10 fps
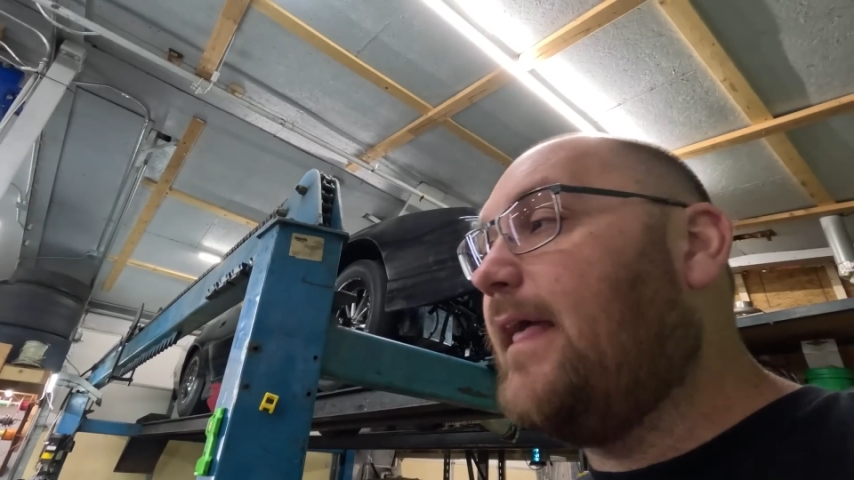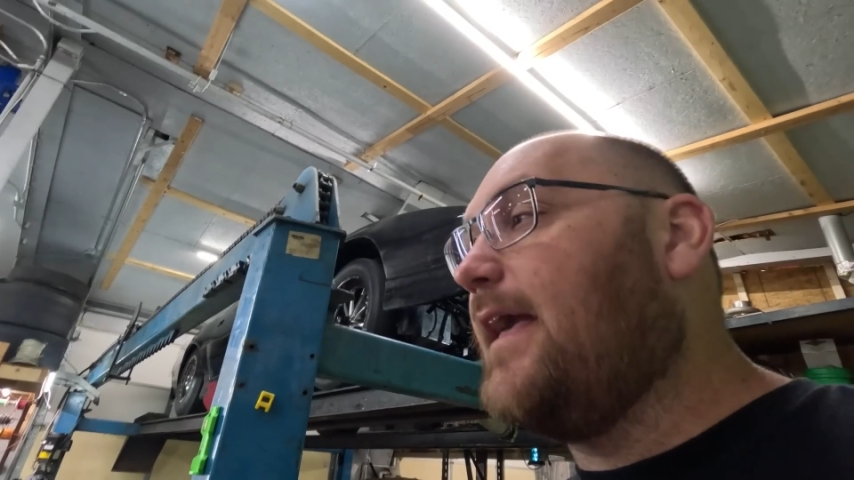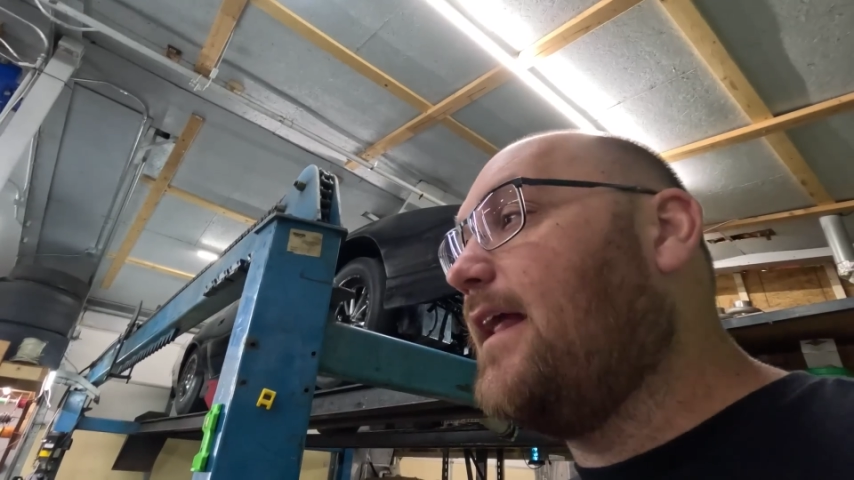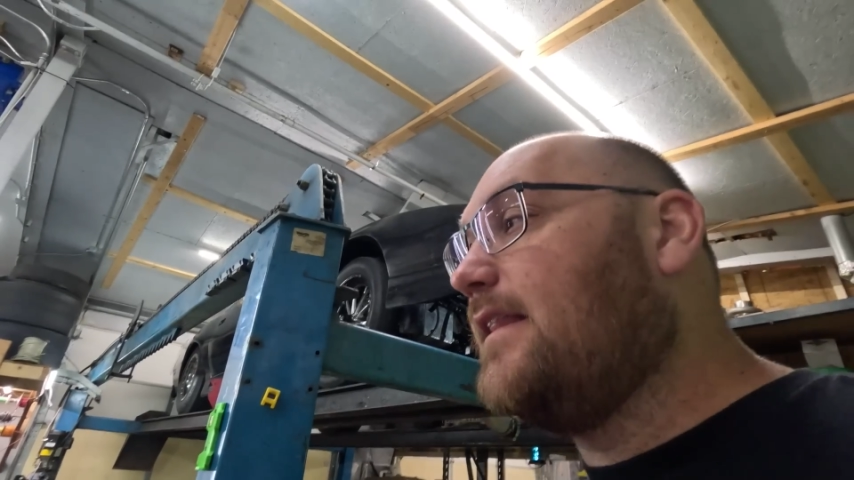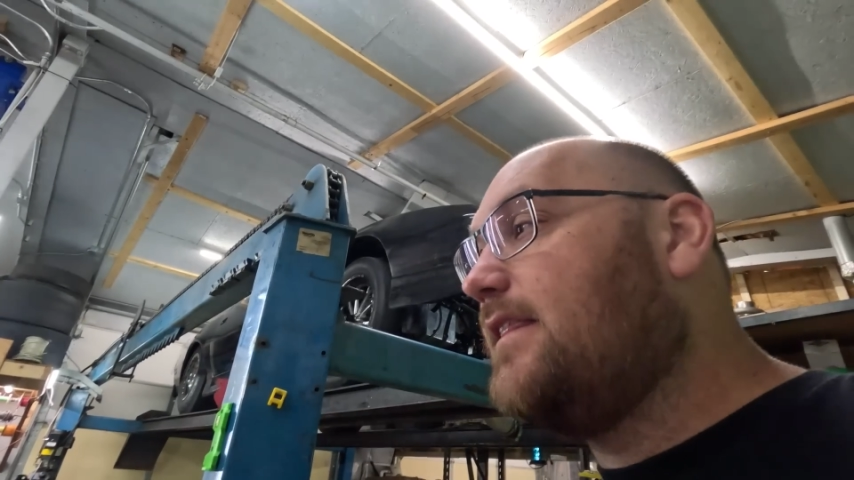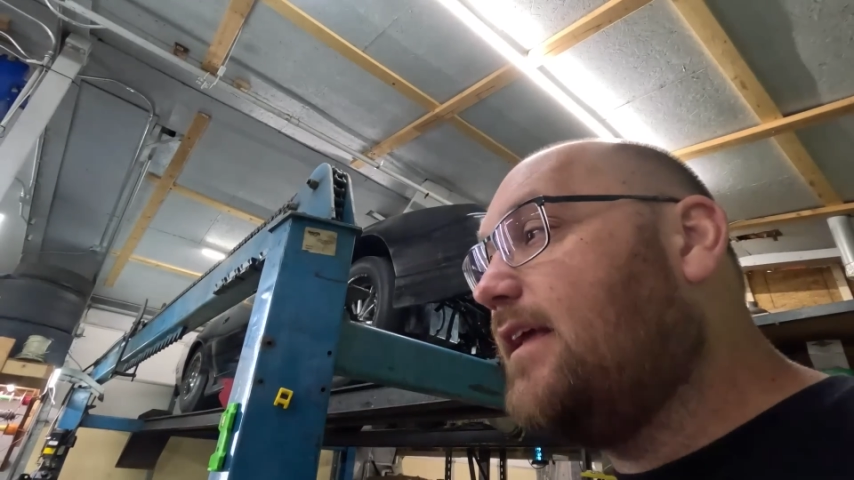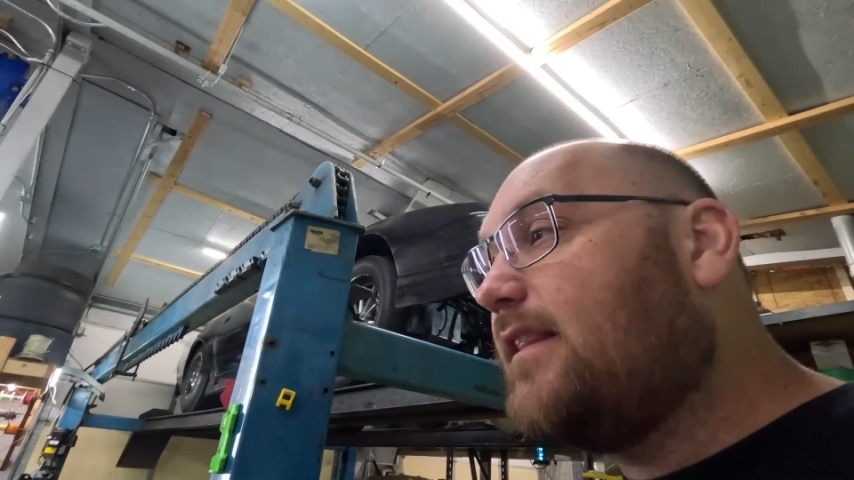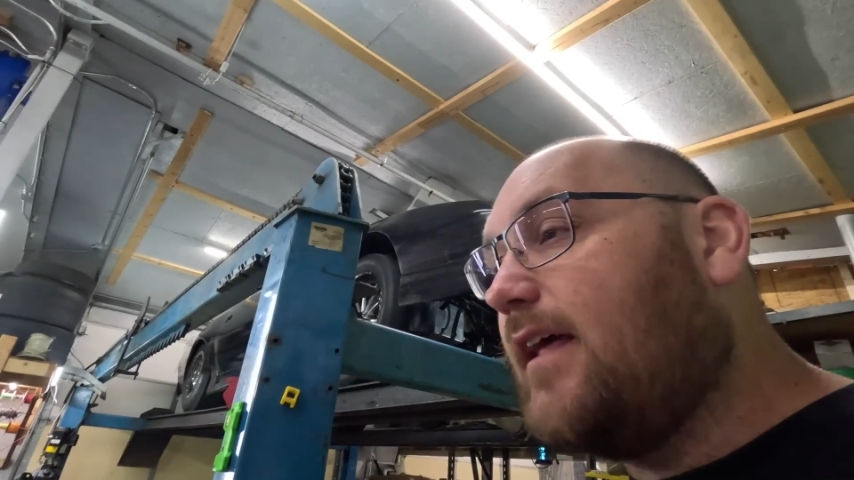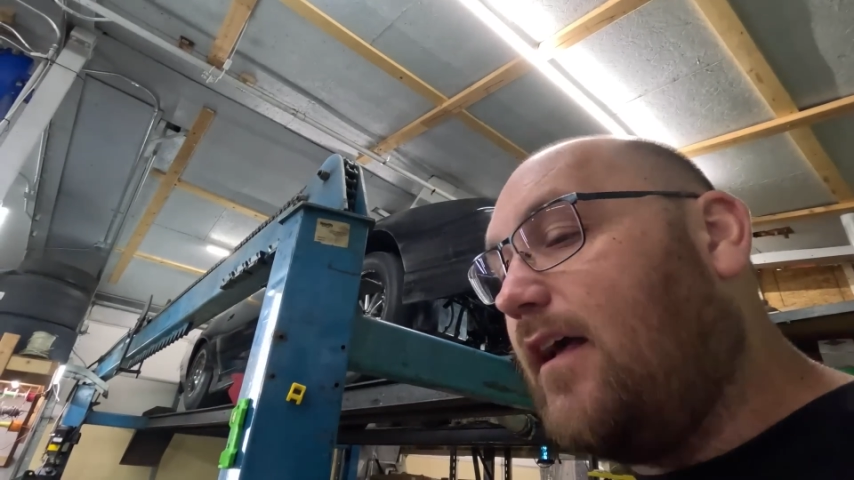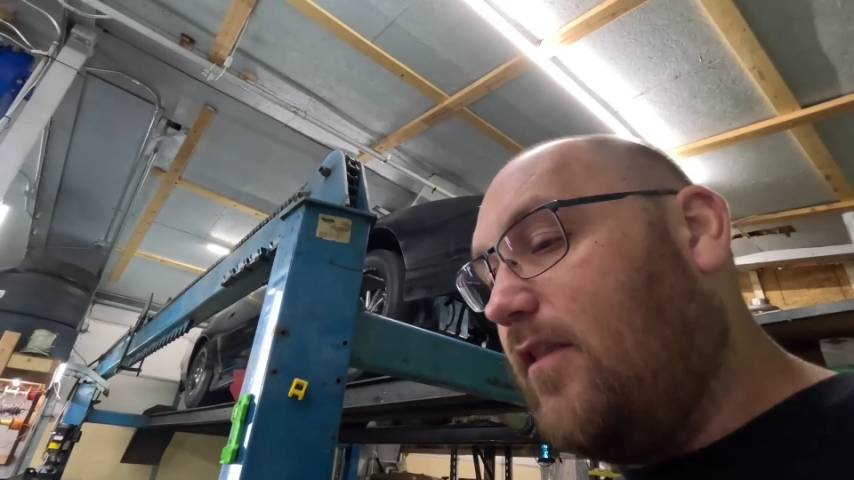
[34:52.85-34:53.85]
And I
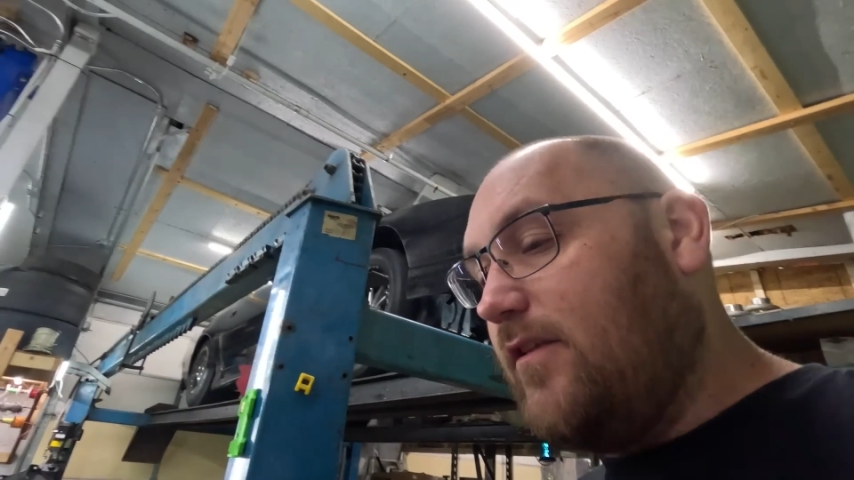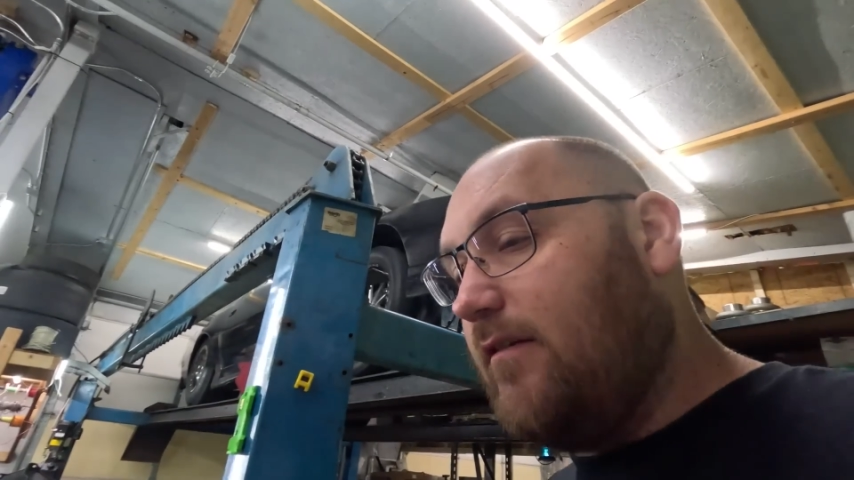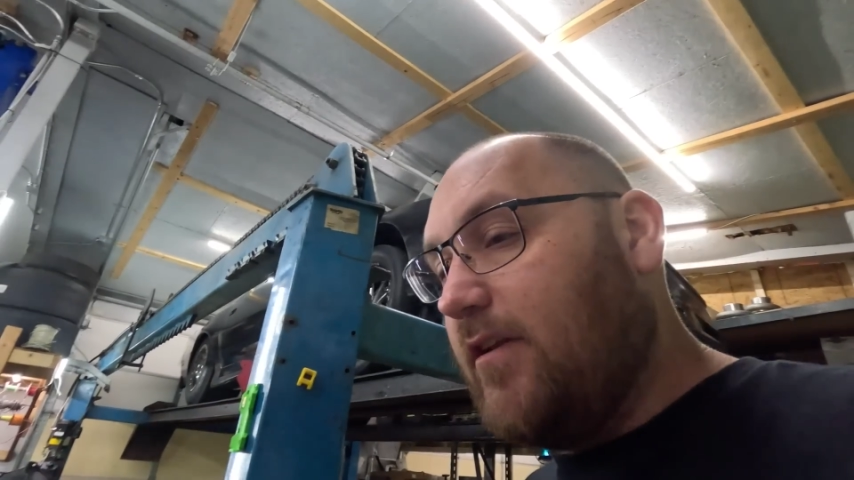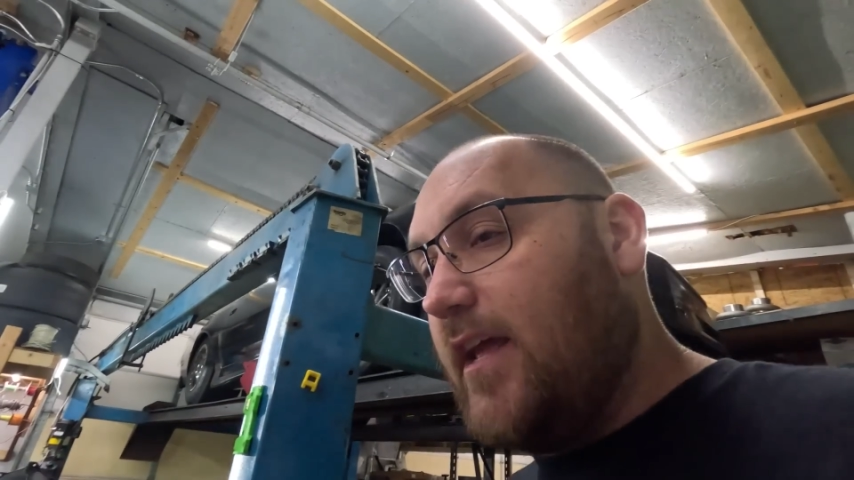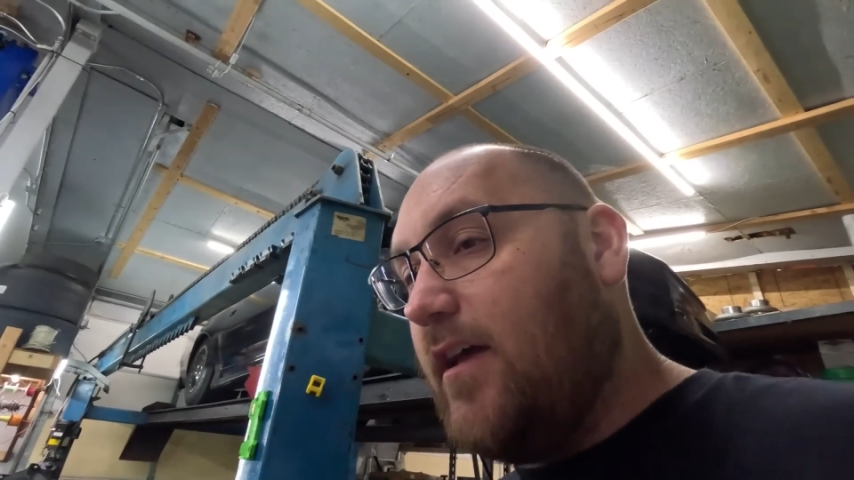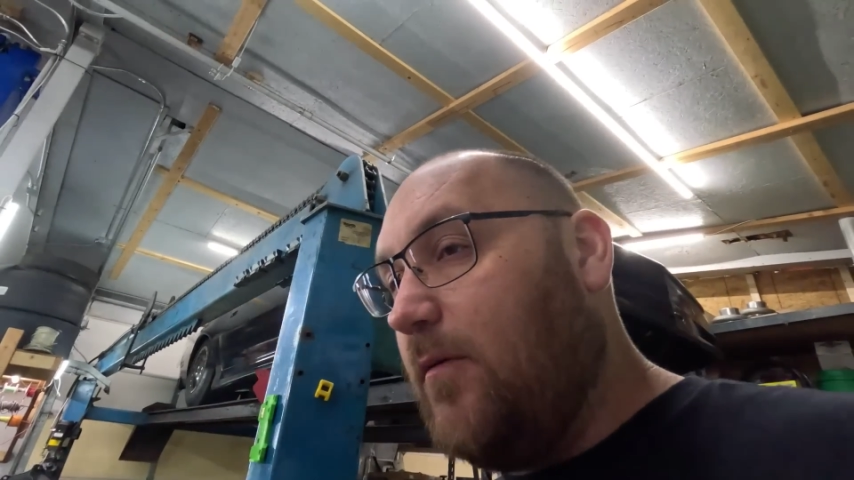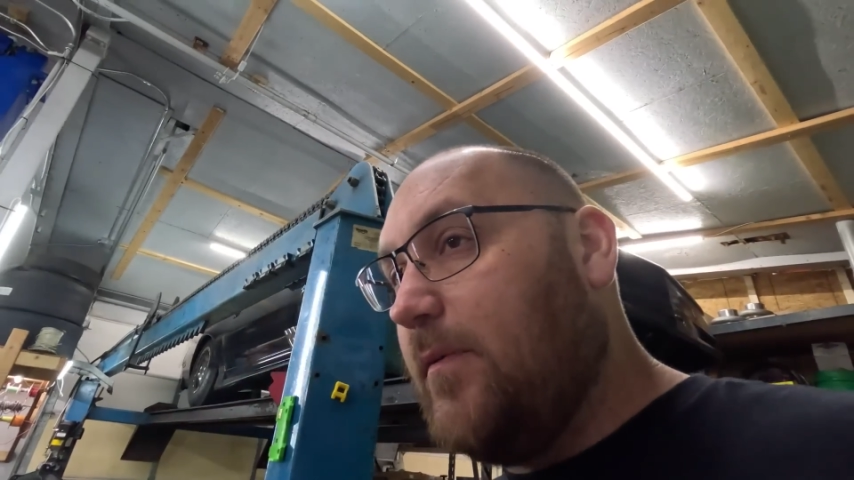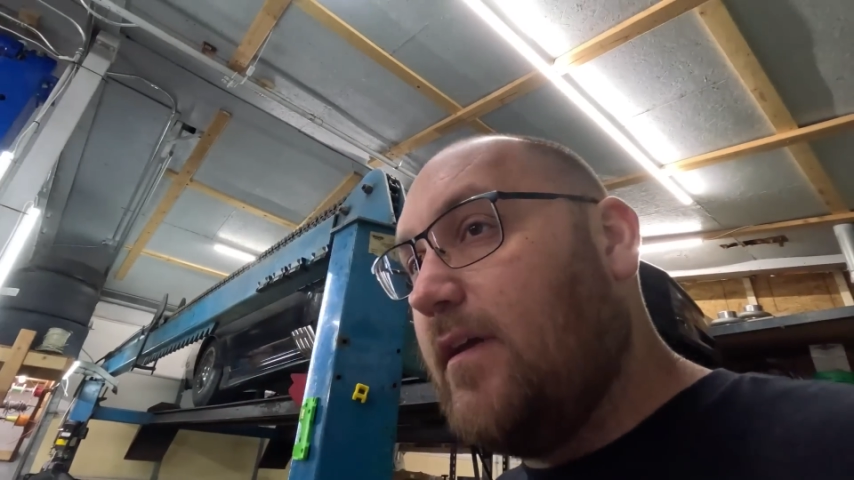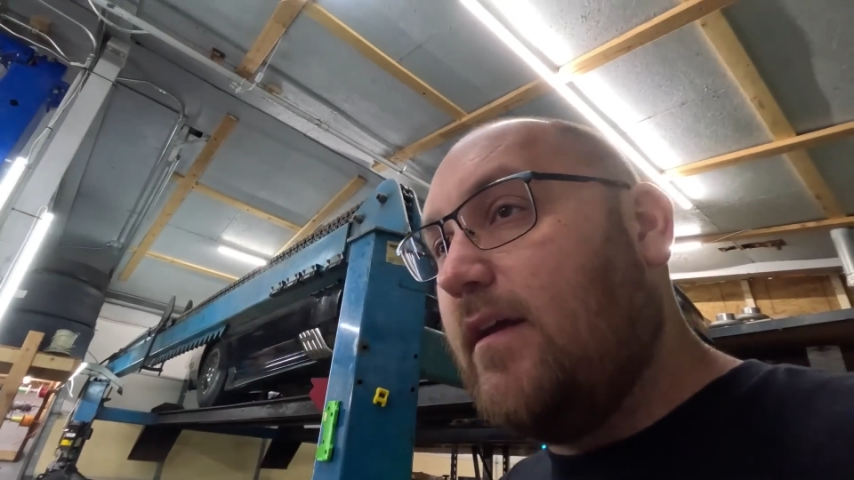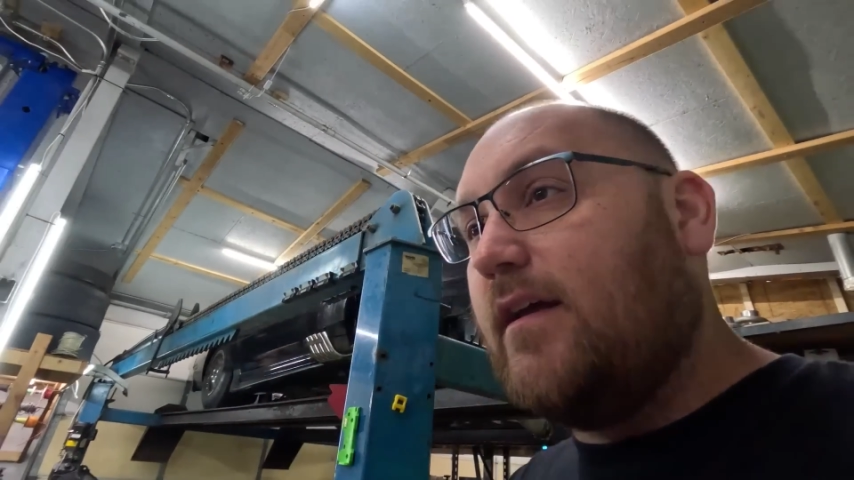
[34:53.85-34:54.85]
think that although that would help,